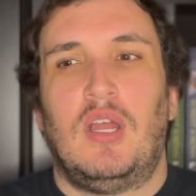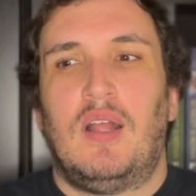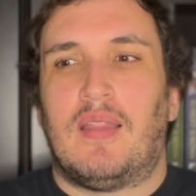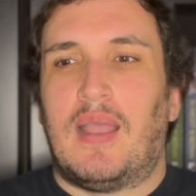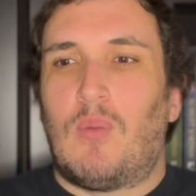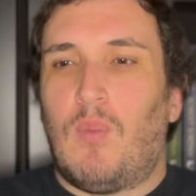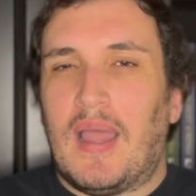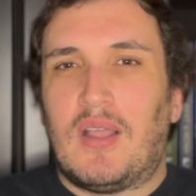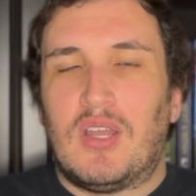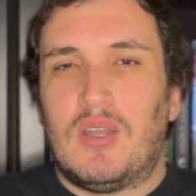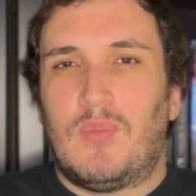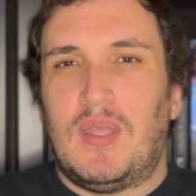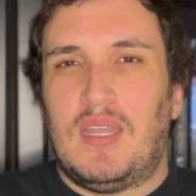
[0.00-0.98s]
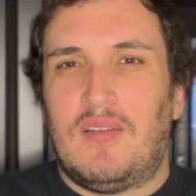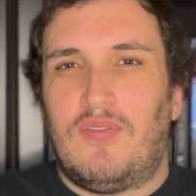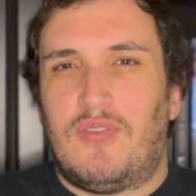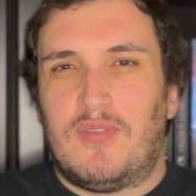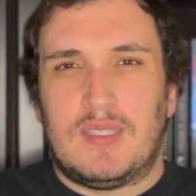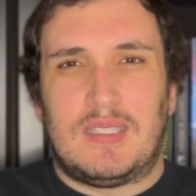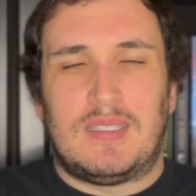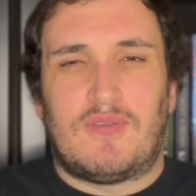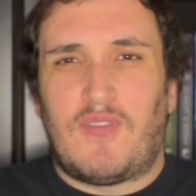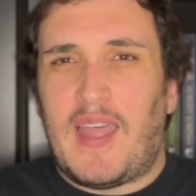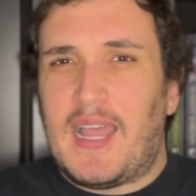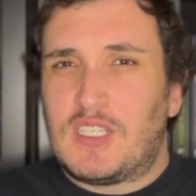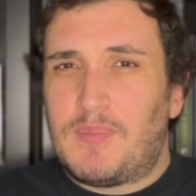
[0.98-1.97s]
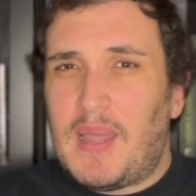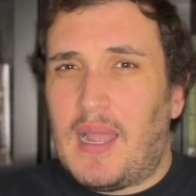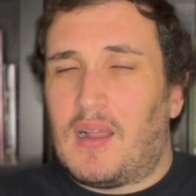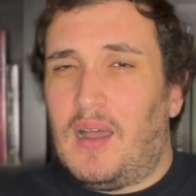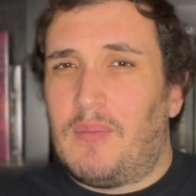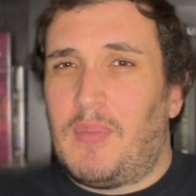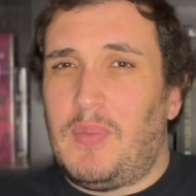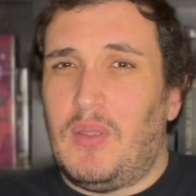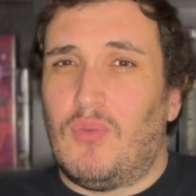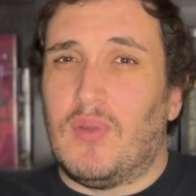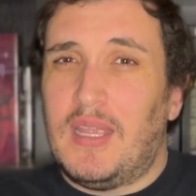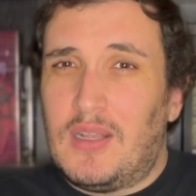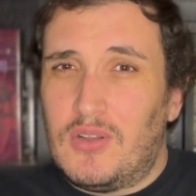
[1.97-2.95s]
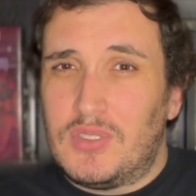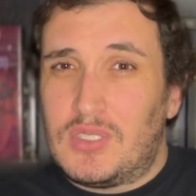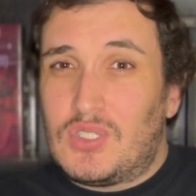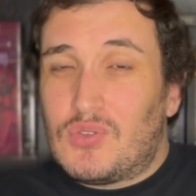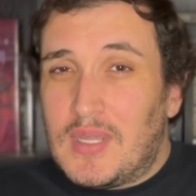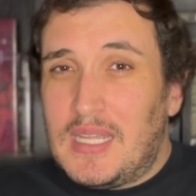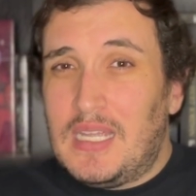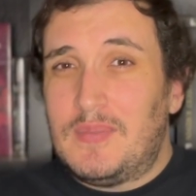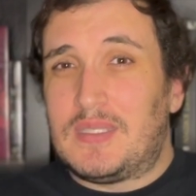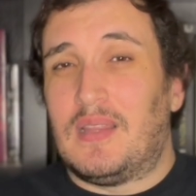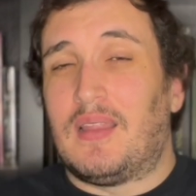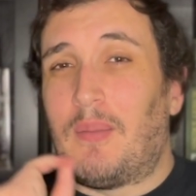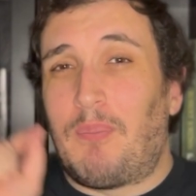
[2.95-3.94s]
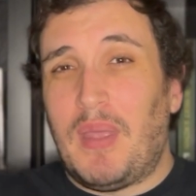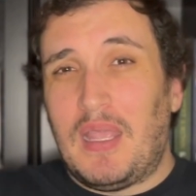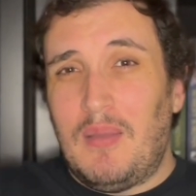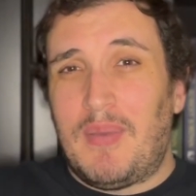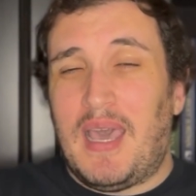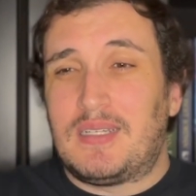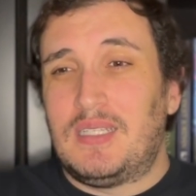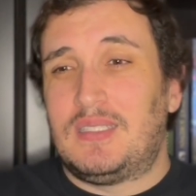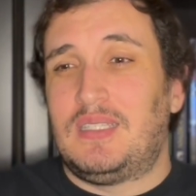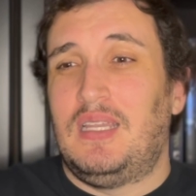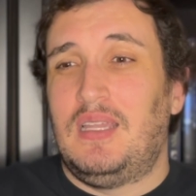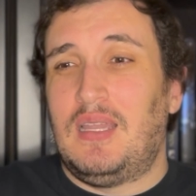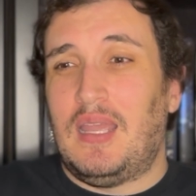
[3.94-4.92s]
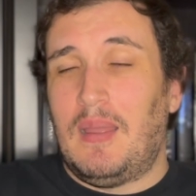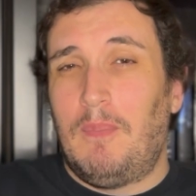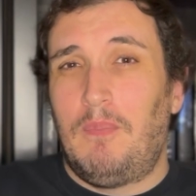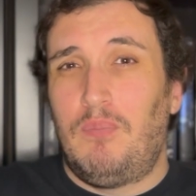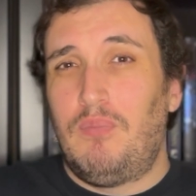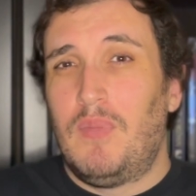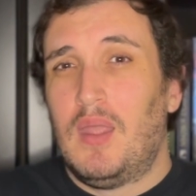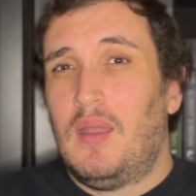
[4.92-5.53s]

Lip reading: Like, why couldn't we have flashed back on maybe Regal's dreams and like piggyback to see him